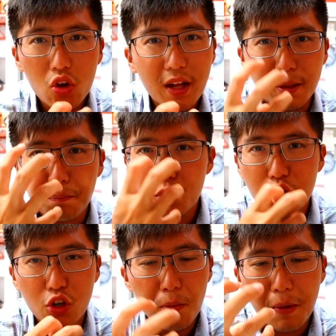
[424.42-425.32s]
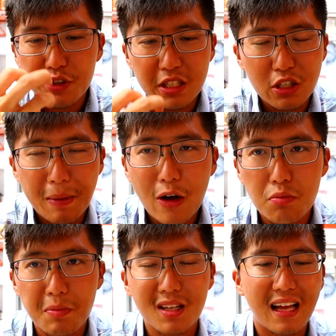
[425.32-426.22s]
like pure melt in your
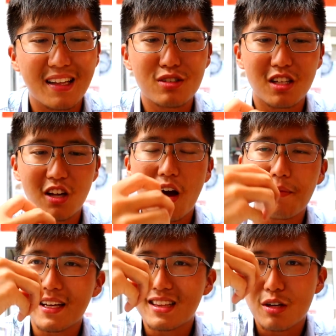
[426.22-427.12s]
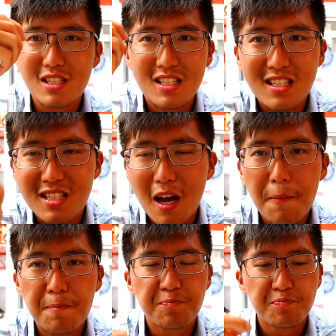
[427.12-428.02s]
mouth meat, that there's
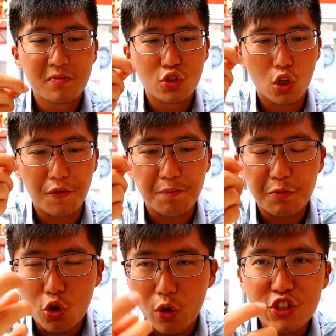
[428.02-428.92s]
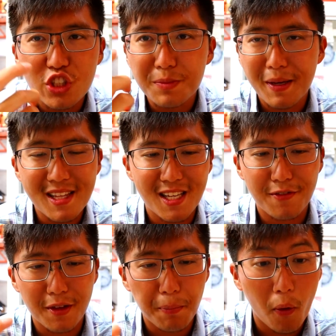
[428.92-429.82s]
some sort of crunchy bits
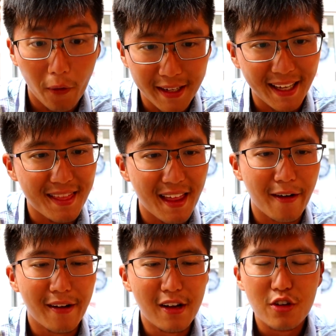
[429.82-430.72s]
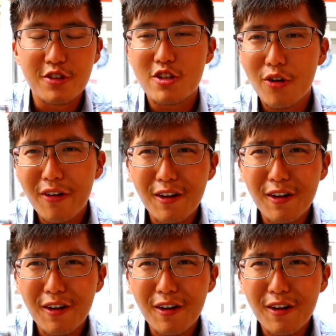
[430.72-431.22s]
of the pork in there, sort